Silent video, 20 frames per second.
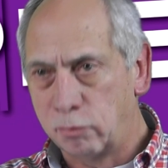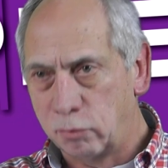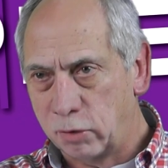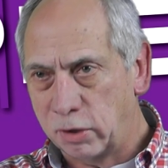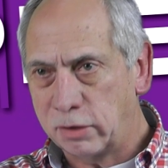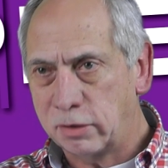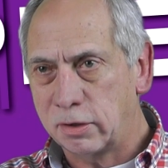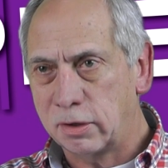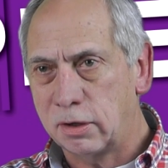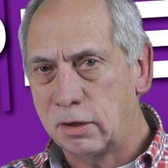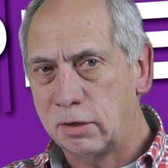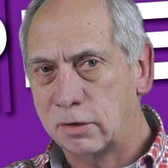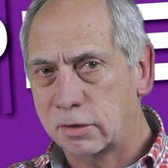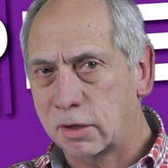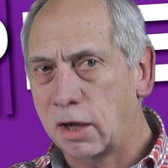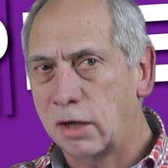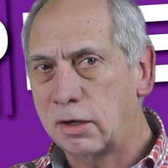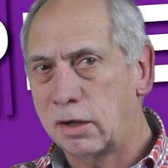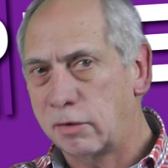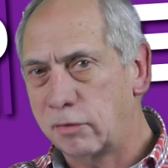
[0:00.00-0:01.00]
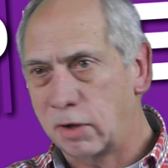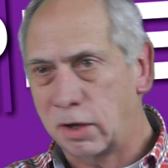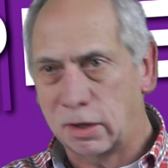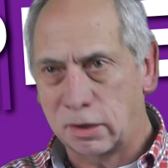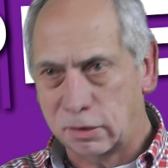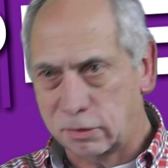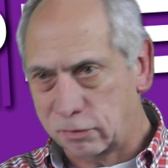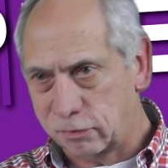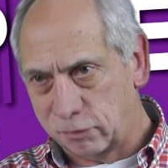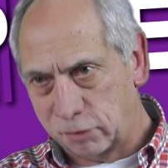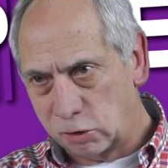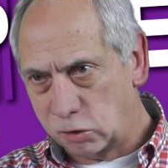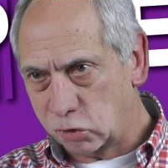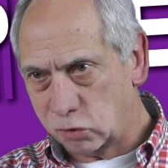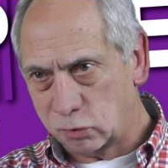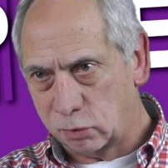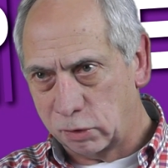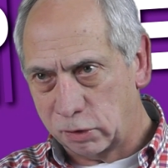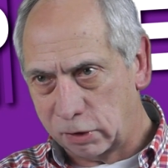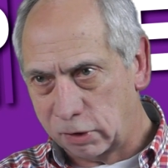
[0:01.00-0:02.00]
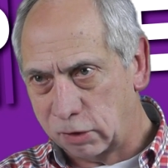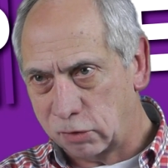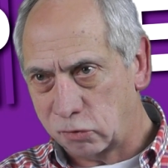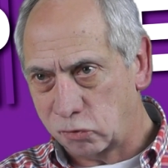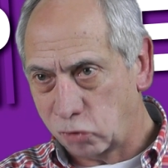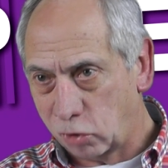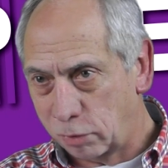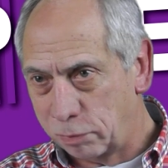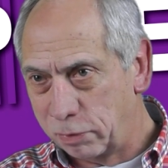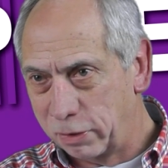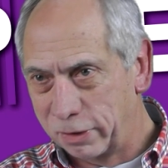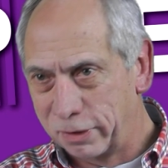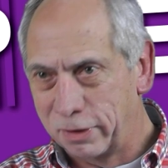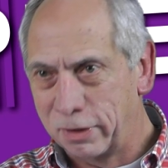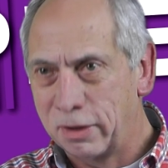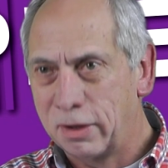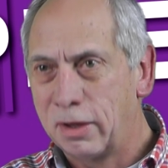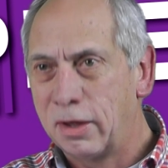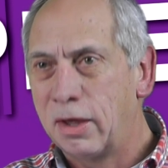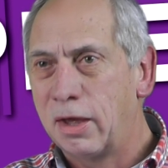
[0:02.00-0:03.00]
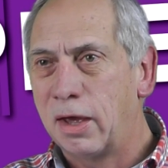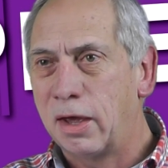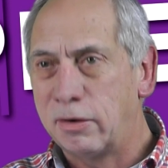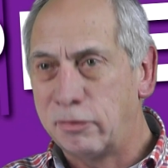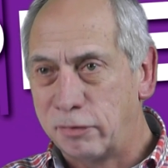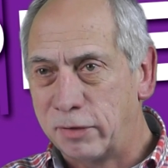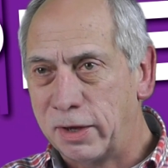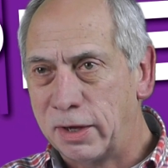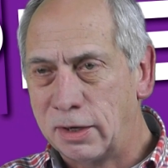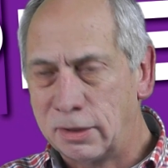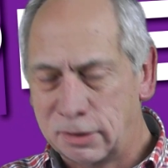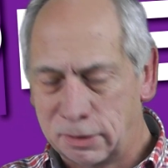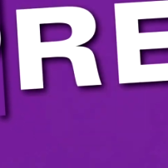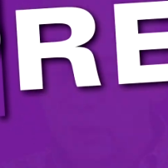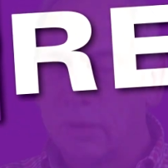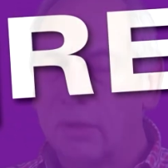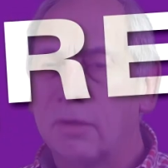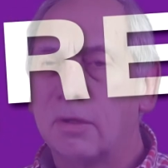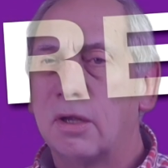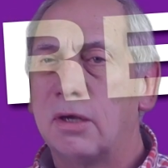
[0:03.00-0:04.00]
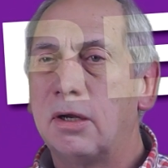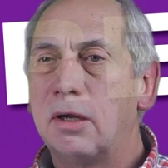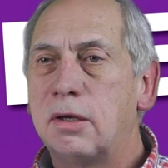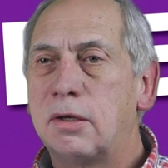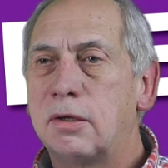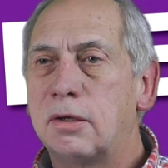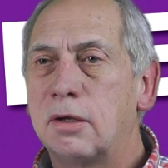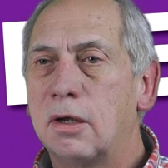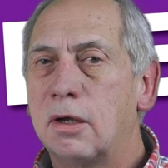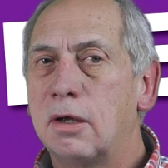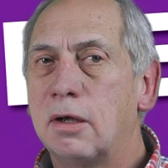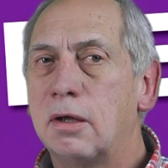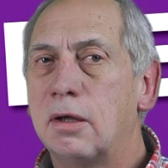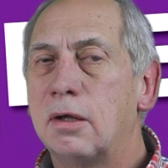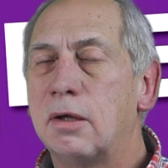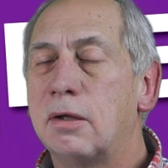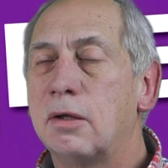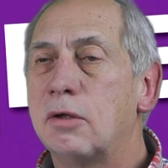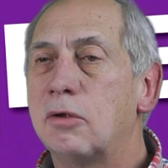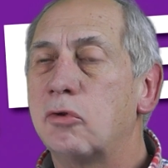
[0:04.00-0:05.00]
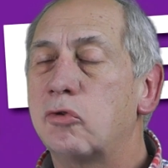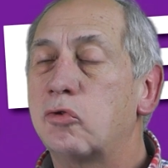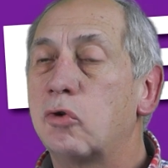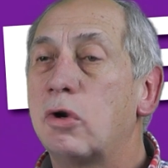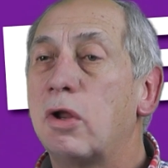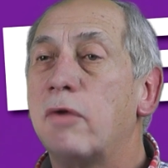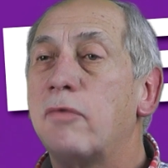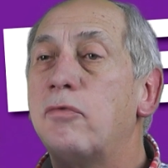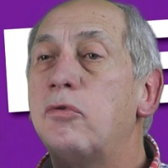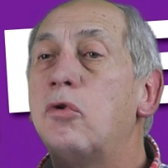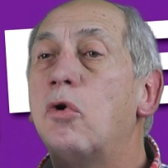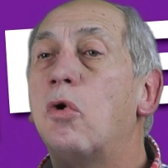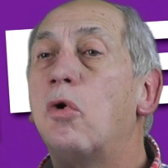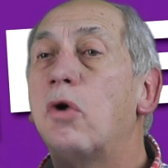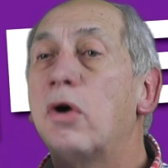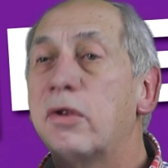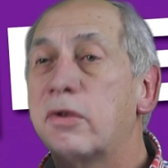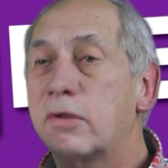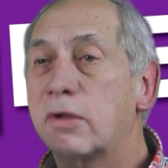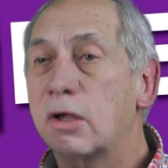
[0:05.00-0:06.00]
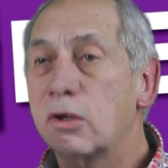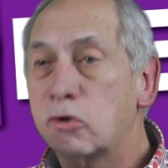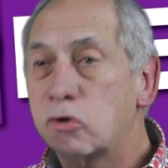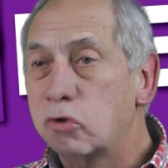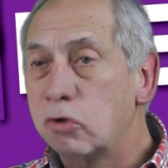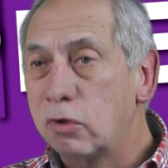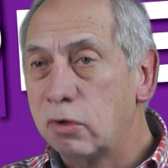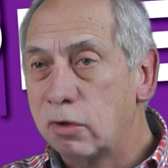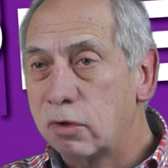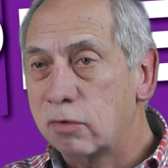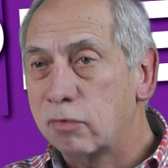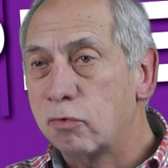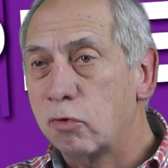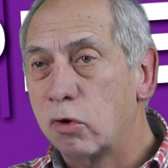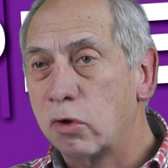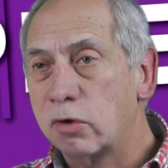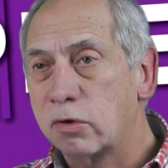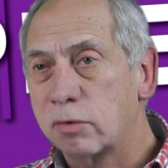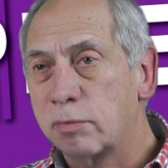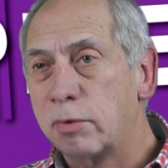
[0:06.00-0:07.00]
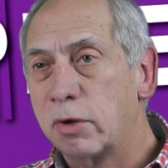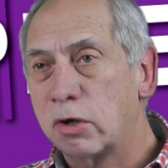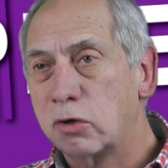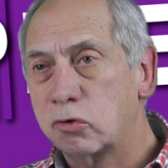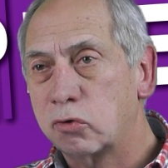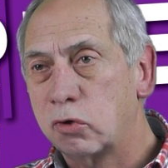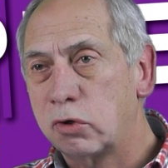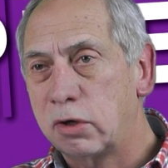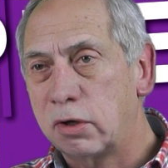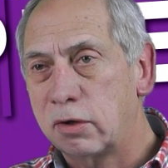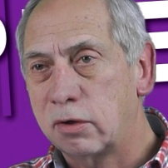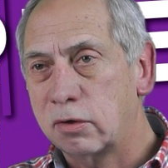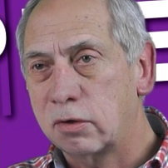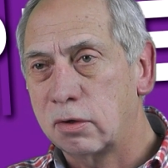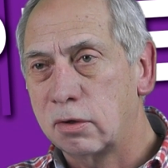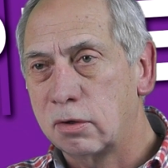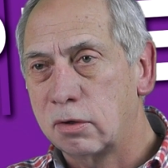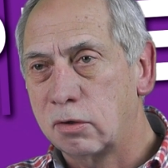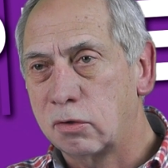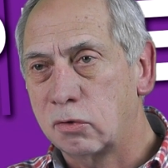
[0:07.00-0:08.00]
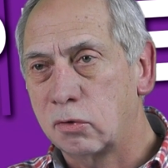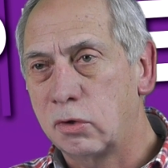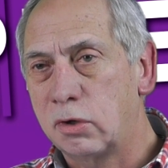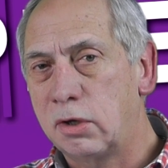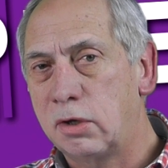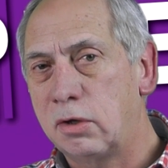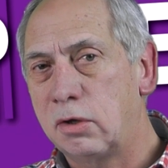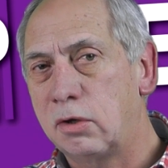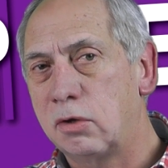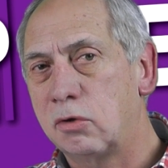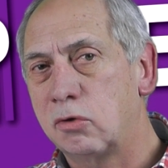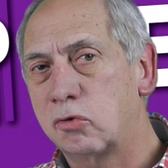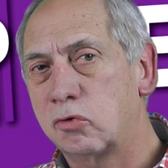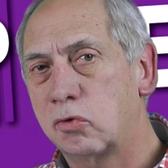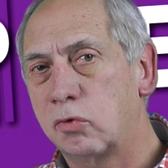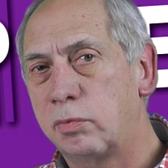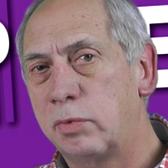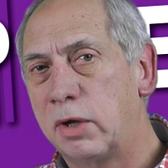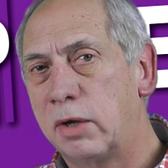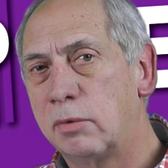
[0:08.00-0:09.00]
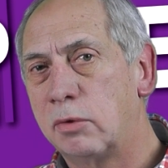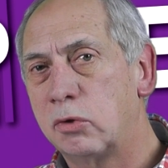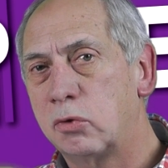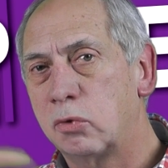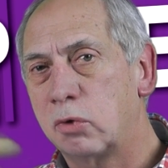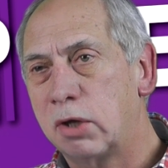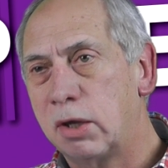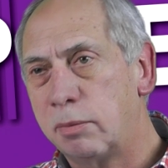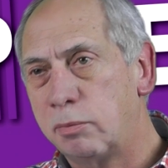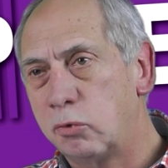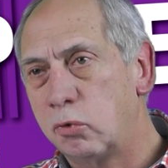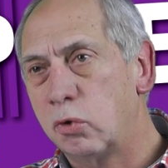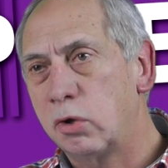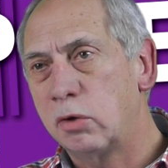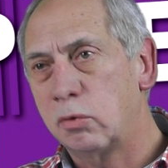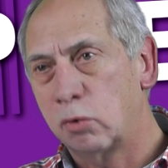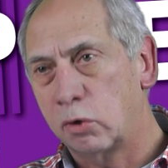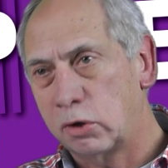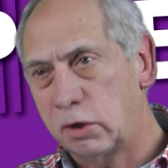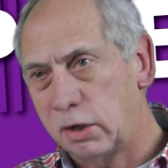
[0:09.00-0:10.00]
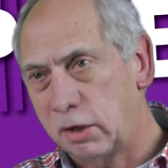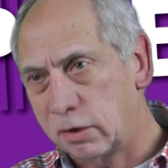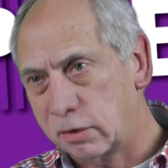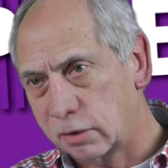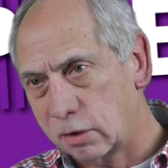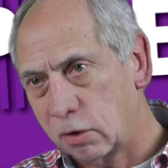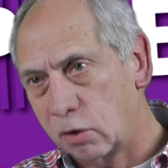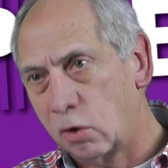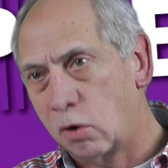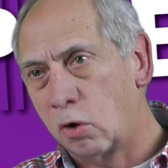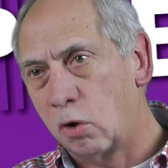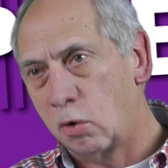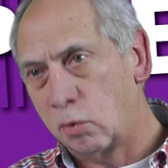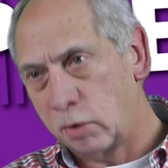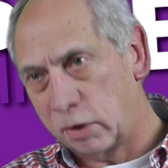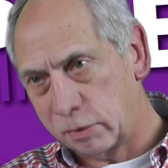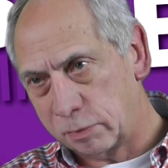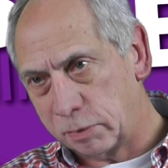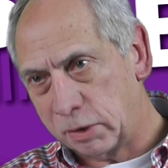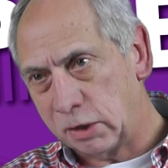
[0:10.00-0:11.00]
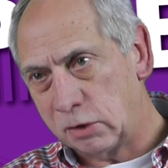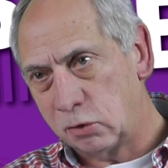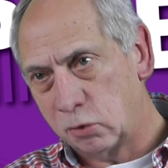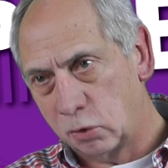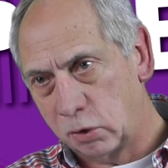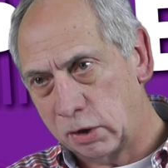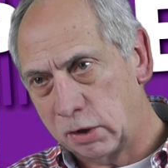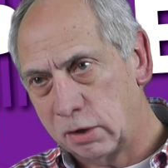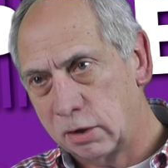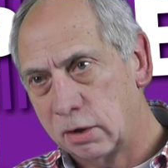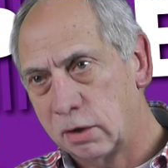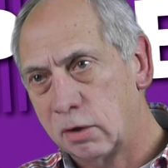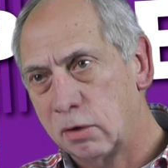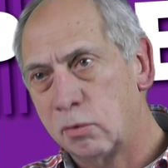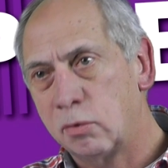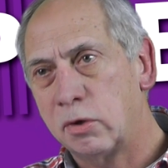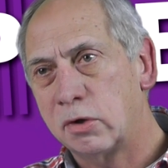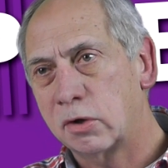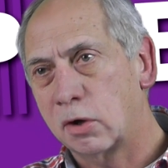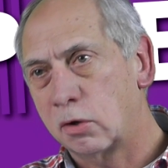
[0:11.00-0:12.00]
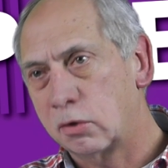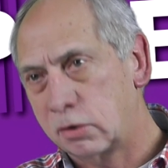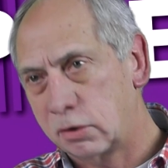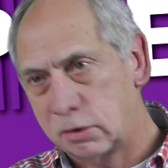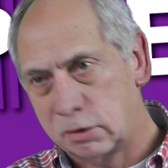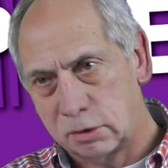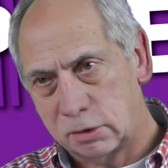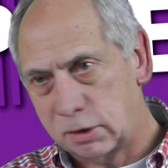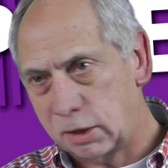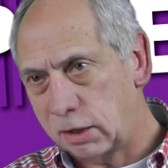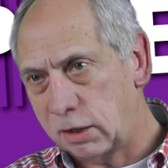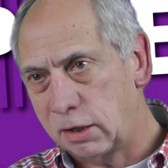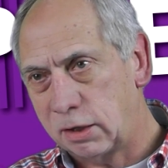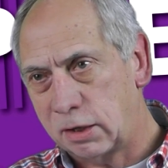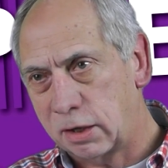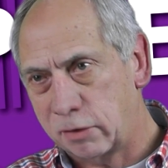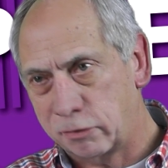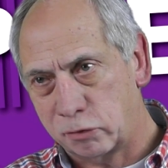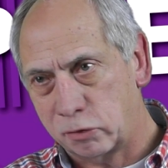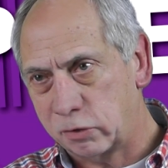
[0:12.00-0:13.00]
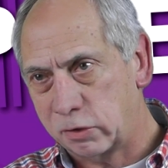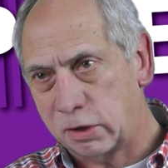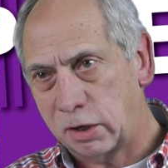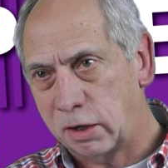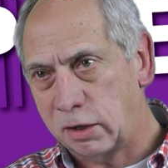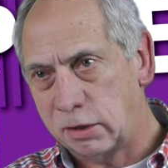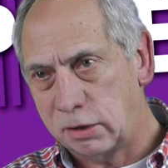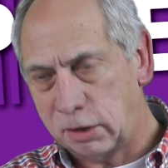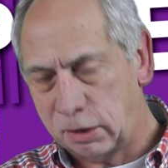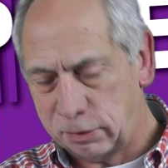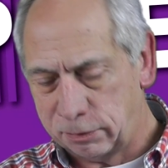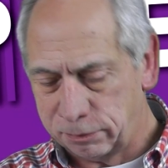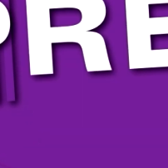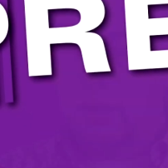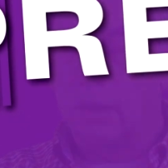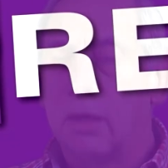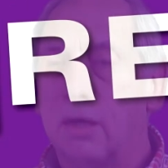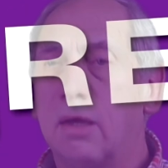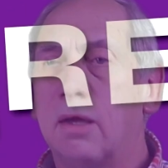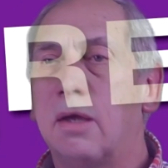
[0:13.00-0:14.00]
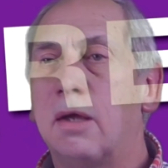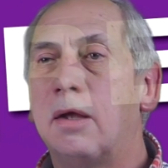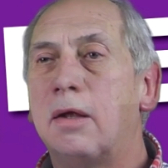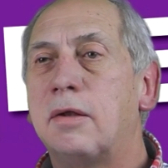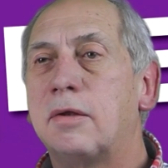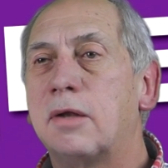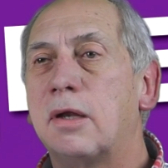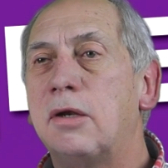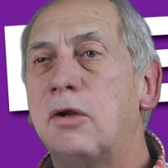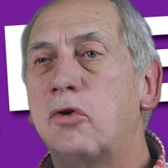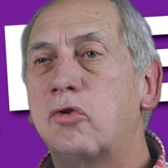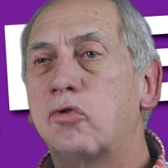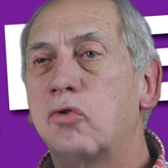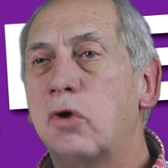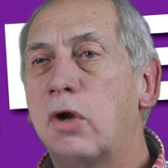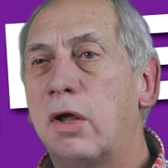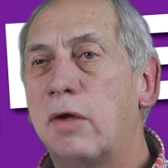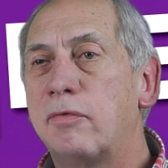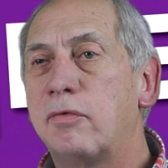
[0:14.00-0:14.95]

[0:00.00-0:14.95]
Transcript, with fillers: when the skydiver has finished with his job and failed. Then it should have no restrictions for the parachutist, so he should be able to keep doing what he has always been doing without taking care for the AED. Then it should